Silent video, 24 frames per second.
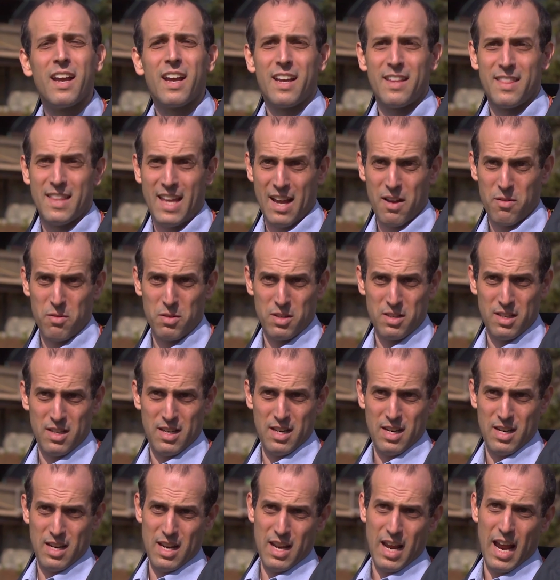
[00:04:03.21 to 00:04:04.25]
And that was
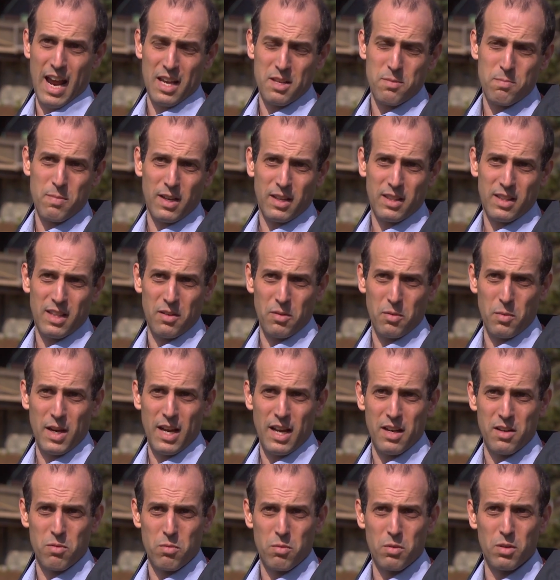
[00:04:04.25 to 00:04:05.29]
an aspect that we
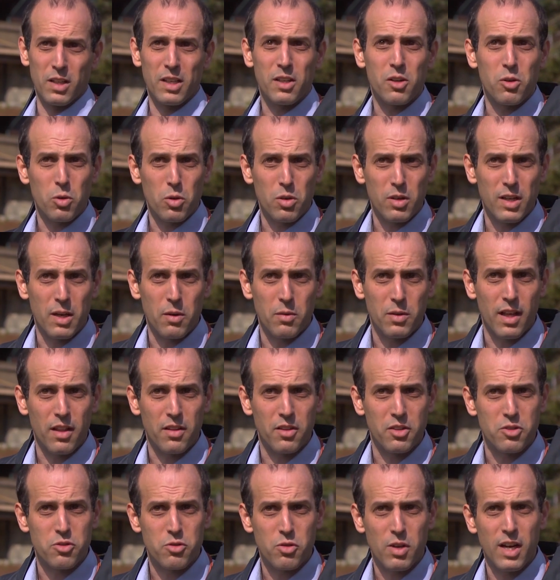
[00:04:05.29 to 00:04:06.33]
had to really coordinate with all
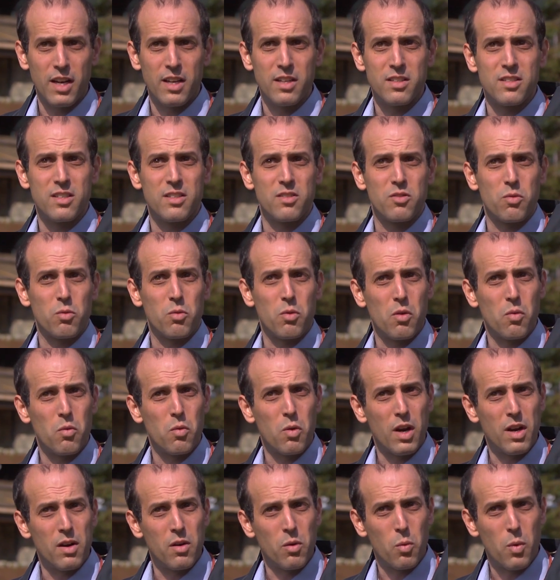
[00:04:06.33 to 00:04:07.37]
the trades is
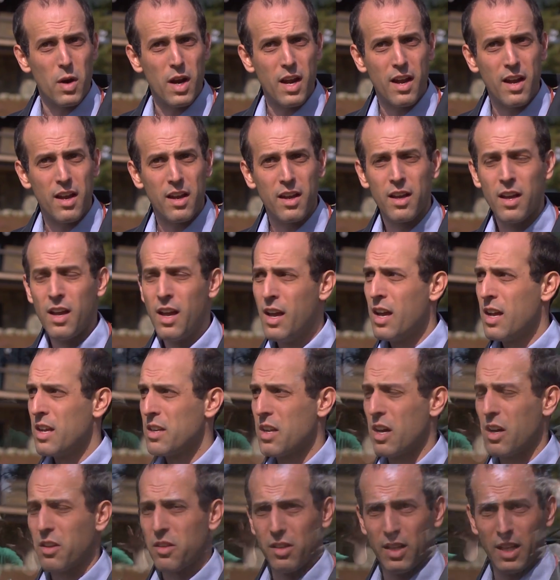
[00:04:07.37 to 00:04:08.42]
right away,
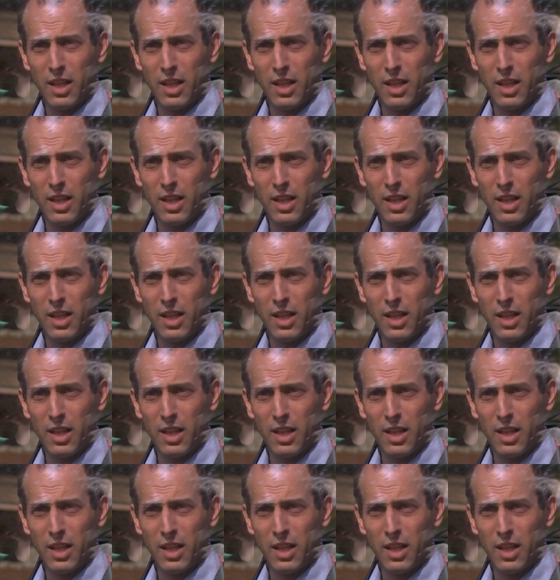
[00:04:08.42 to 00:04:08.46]
the